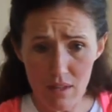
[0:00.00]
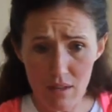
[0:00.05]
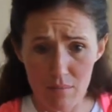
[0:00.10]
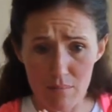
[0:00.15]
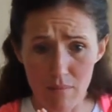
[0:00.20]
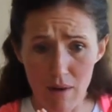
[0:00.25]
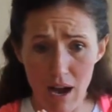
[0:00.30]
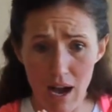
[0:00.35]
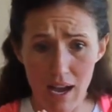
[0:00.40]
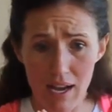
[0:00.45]

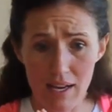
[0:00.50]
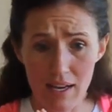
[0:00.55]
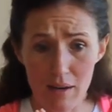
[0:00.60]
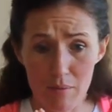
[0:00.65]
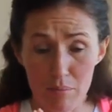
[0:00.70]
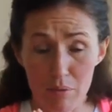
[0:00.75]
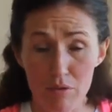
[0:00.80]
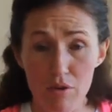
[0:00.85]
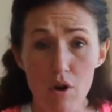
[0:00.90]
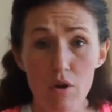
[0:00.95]
My
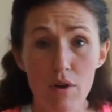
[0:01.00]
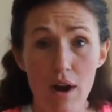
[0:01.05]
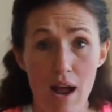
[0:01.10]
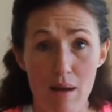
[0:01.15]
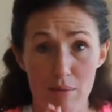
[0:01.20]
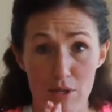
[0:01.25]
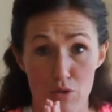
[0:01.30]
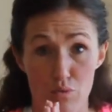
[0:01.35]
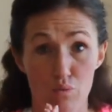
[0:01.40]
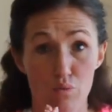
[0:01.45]
program
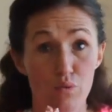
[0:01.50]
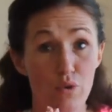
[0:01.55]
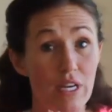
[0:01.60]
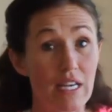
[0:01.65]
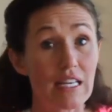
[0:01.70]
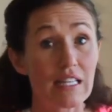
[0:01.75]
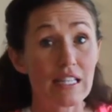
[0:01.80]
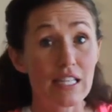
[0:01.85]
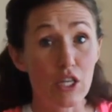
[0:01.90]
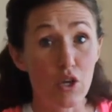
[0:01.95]
is
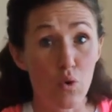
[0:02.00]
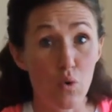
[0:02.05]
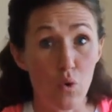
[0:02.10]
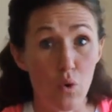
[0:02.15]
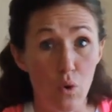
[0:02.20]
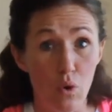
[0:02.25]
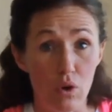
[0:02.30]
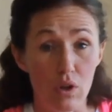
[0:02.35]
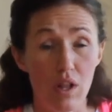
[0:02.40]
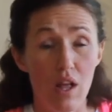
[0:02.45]
really
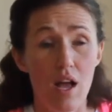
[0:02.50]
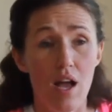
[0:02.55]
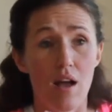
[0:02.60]
cool.